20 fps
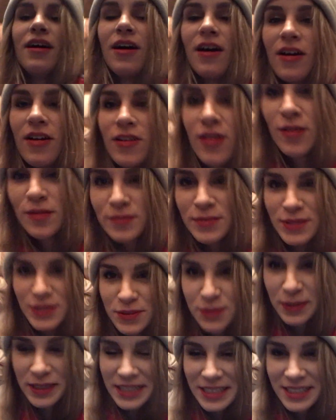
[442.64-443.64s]
Home
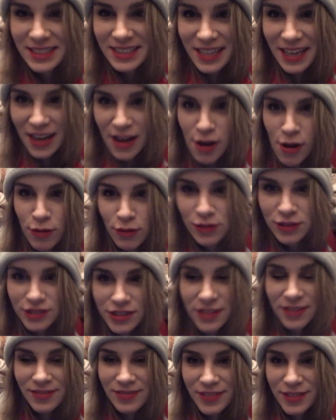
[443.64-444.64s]
sweet couch.
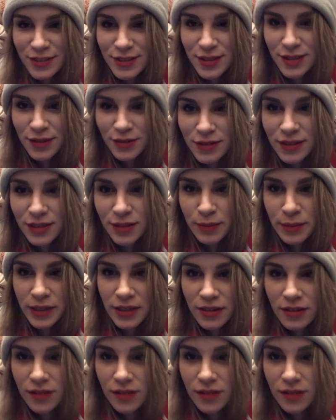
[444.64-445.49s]
It feels so good to be